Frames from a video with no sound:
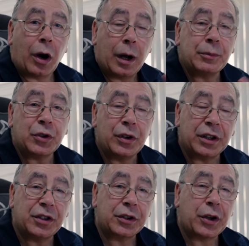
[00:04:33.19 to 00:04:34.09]
I'm doing
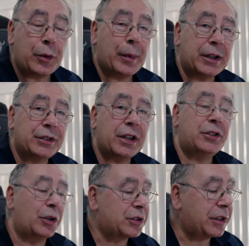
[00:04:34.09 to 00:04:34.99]
this to two PCs,
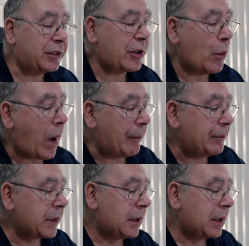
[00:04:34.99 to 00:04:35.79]
not just to one.